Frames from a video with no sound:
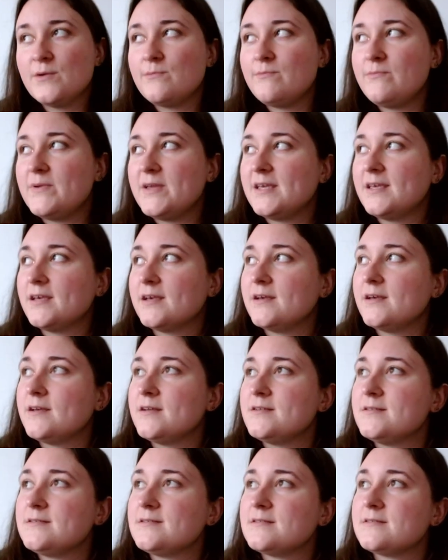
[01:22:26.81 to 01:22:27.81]

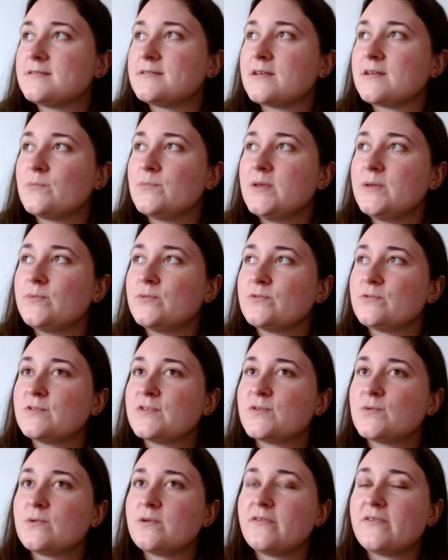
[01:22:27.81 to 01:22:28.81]
Because some people
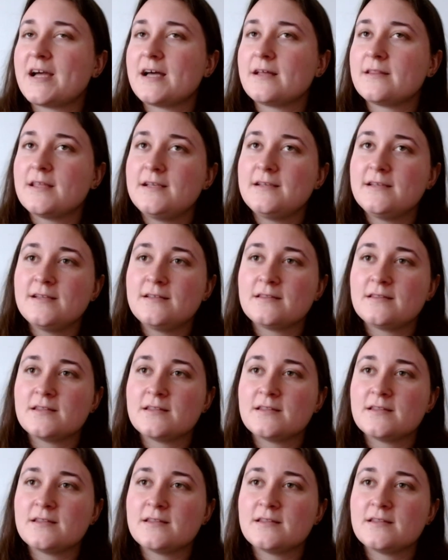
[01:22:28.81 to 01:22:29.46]
also, with how they knit,